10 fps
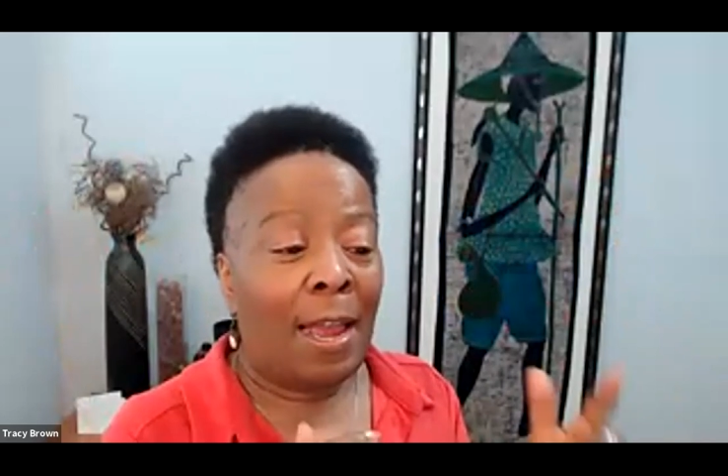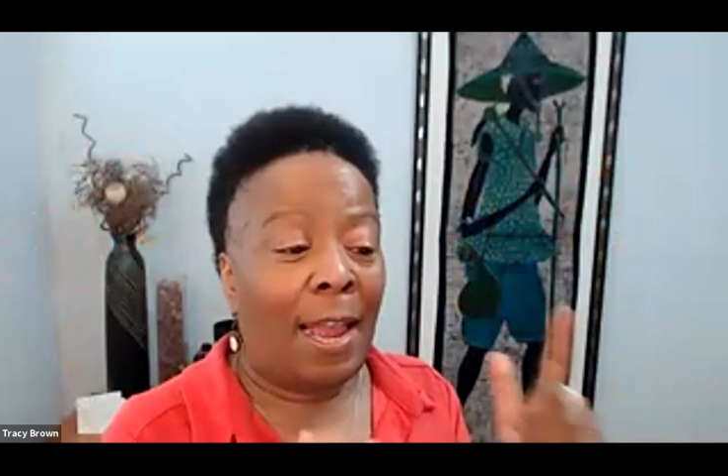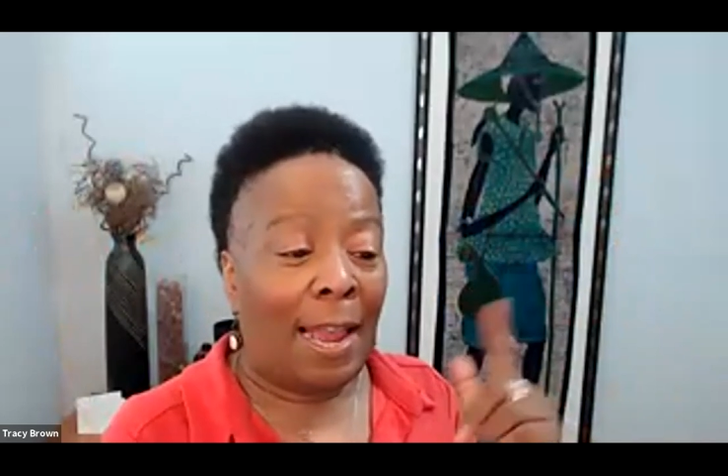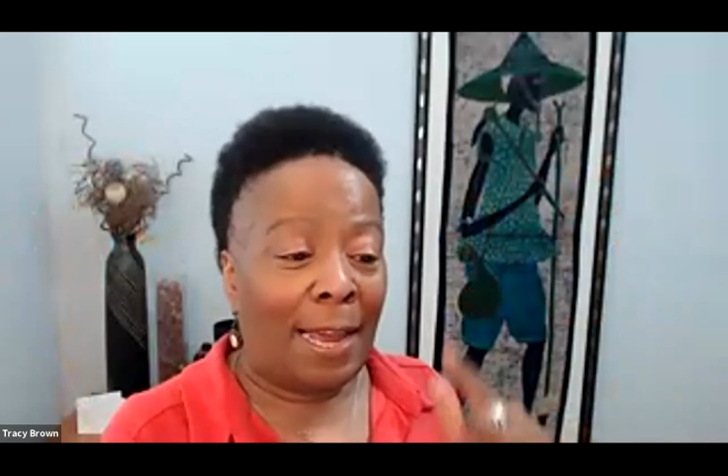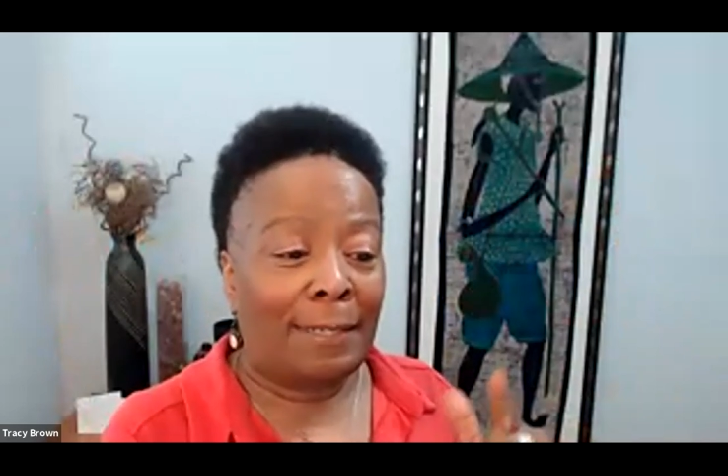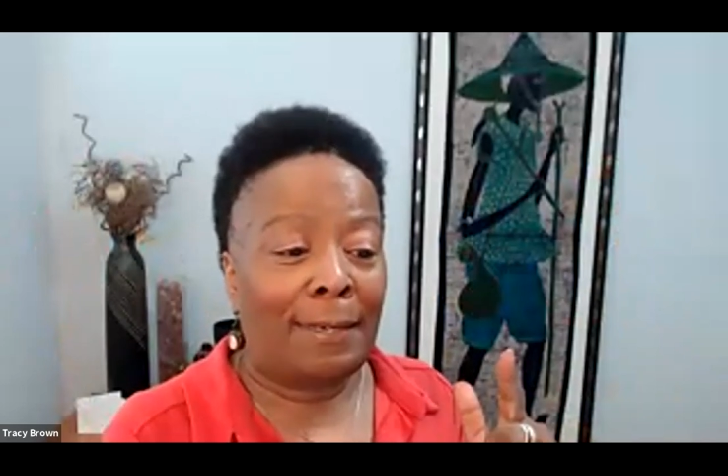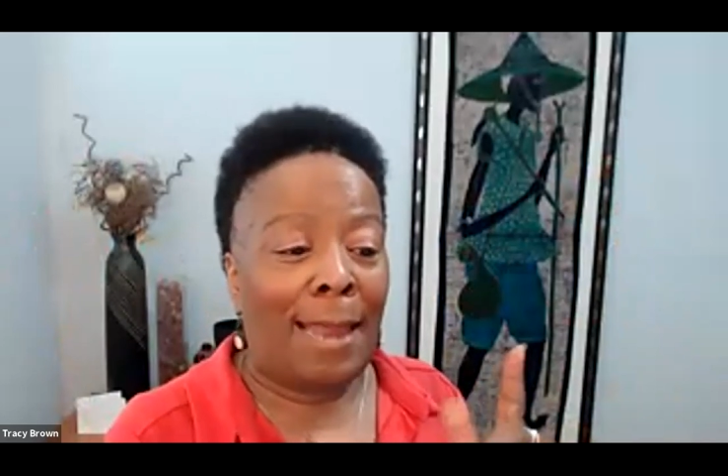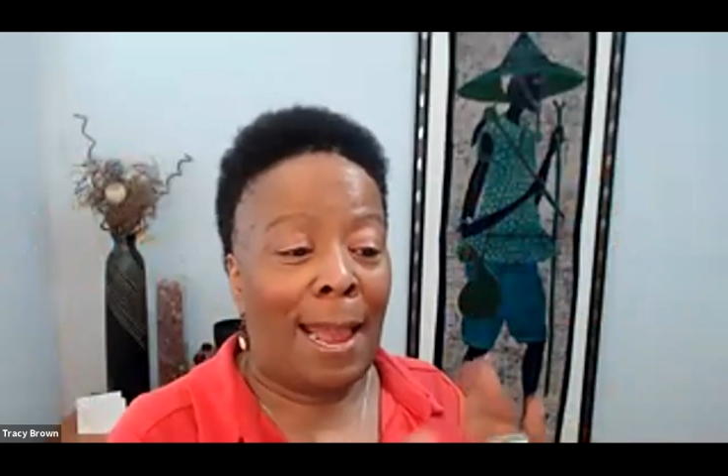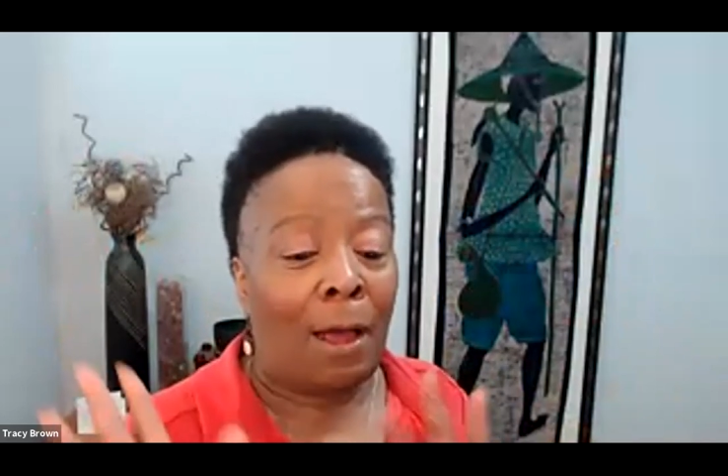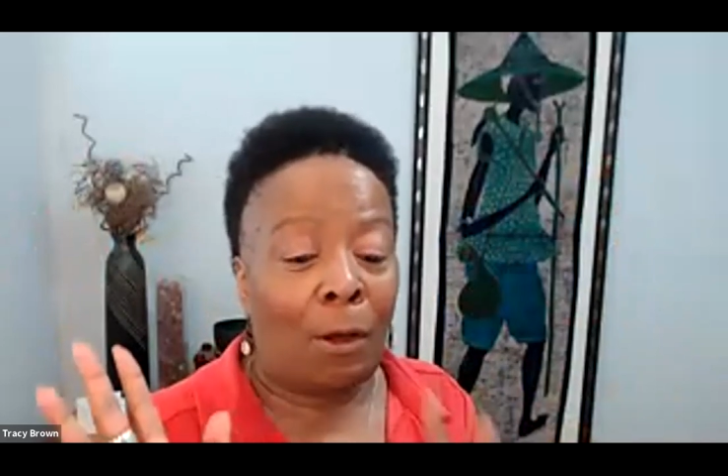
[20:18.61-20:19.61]
And
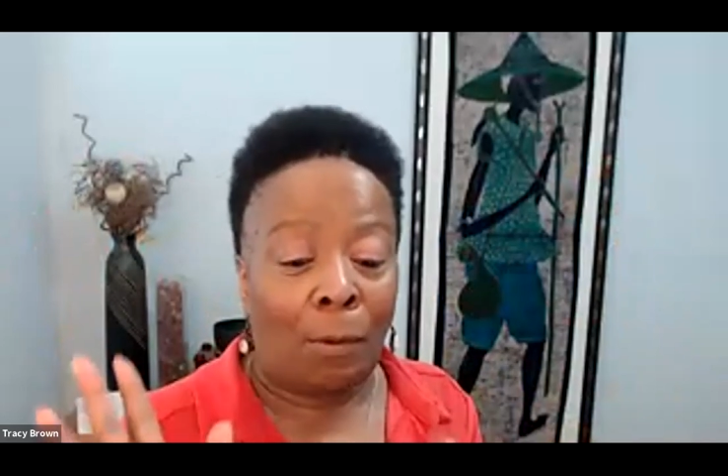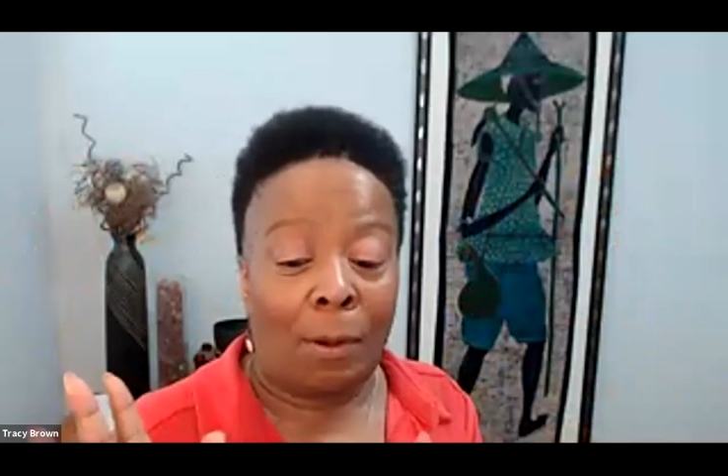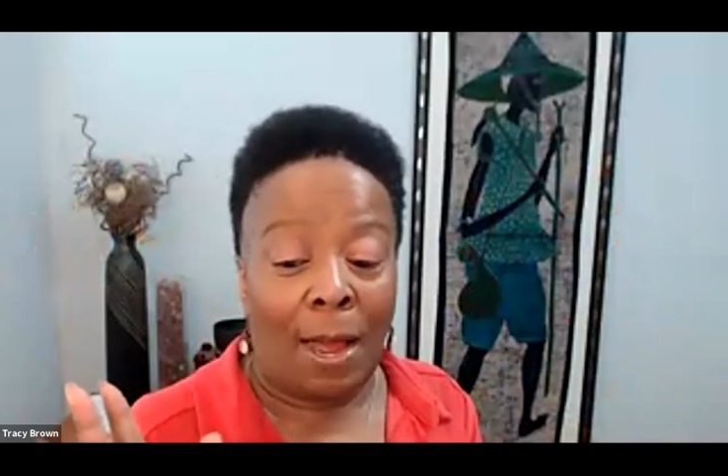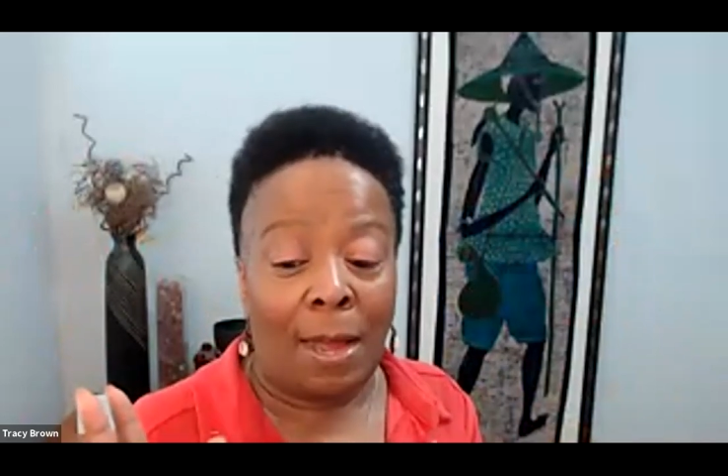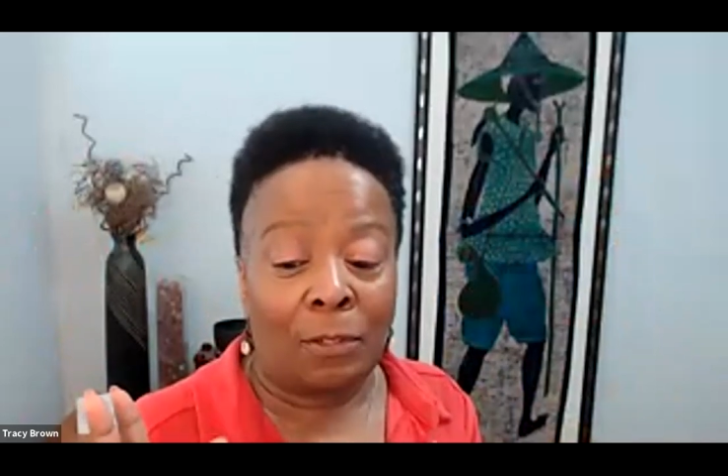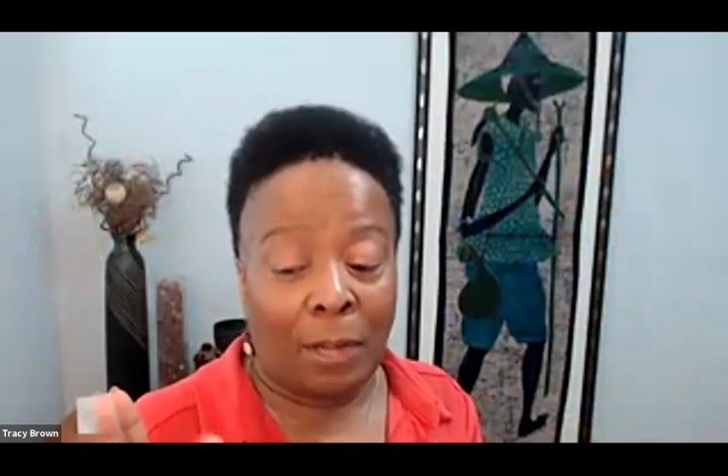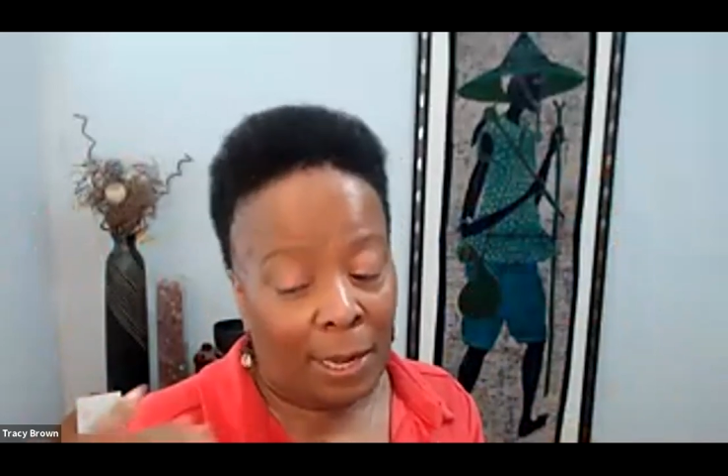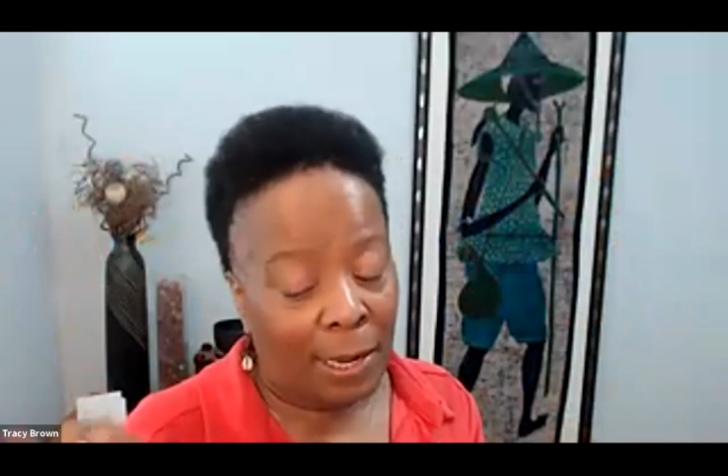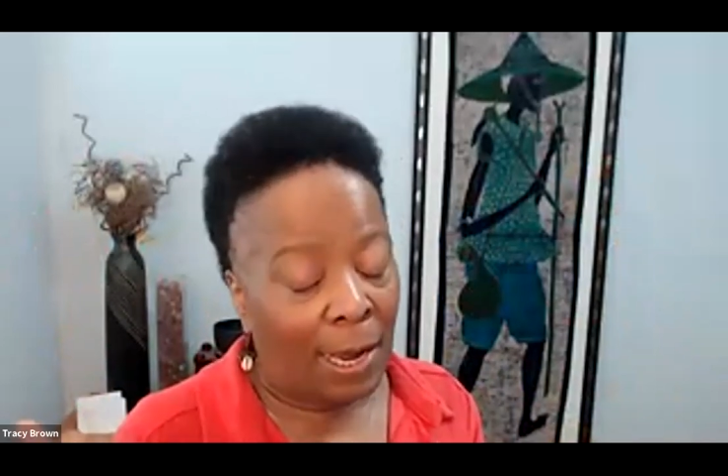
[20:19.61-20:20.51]
now, okay,